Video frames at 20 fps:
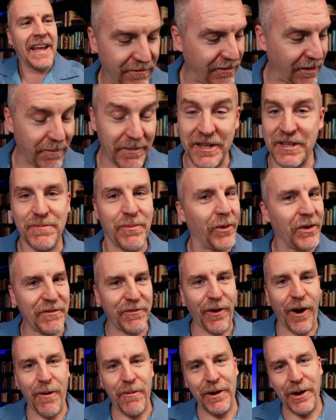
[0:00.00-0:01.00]
From this point
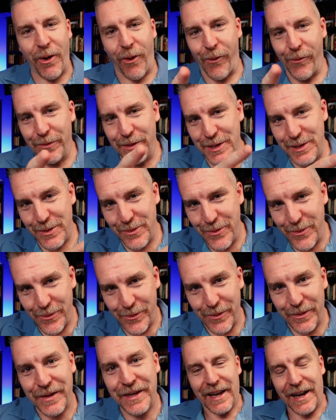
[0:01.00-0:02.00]
forward, only
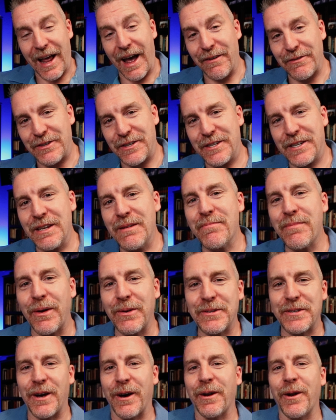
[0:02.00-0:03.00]
you can have
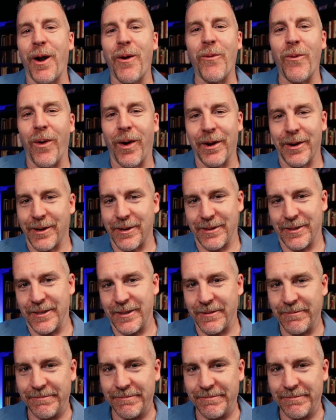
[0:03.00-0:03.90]
steamboats on our waters.